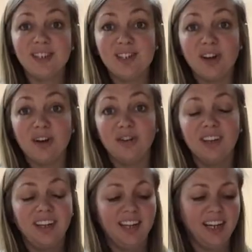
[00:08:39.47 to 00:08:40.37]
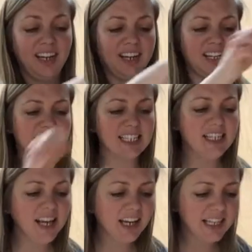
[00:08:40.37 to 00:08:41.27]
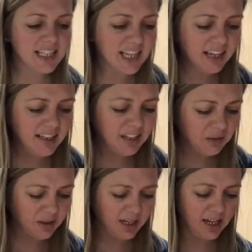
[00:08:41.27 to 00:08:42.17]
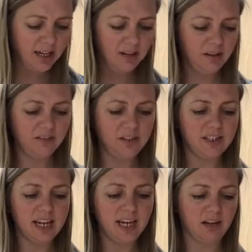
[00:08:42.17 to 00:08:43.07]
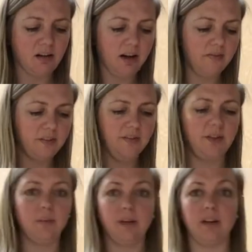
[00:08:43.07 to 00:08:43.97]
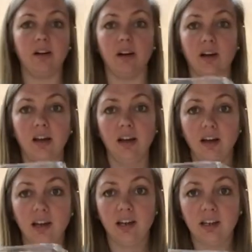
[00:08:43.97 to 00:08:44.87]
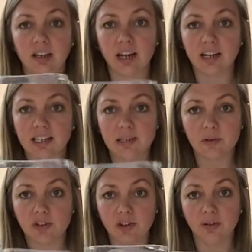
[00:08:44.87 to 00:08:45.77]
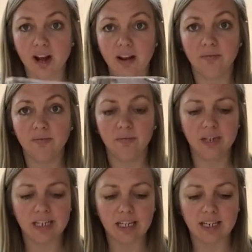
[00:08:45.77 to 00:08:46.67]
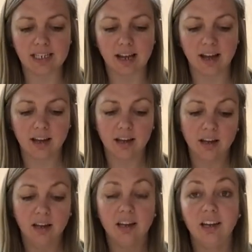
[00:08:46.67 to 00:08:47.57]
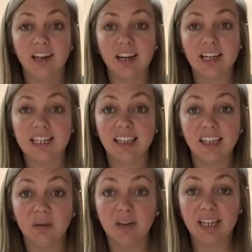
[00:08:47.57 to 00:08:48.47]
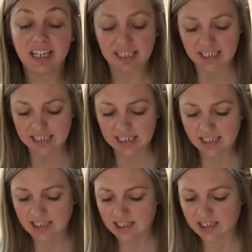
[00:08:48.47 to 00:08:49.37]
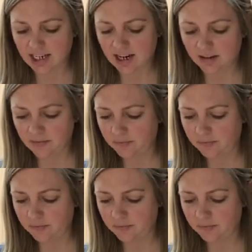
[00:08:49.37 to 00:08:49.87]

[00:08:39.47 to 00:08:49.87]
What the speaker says: so it is nice and liquidy. You take it off of your blender and you can kind of swish it around. You see it's got a nice liquidy consistency.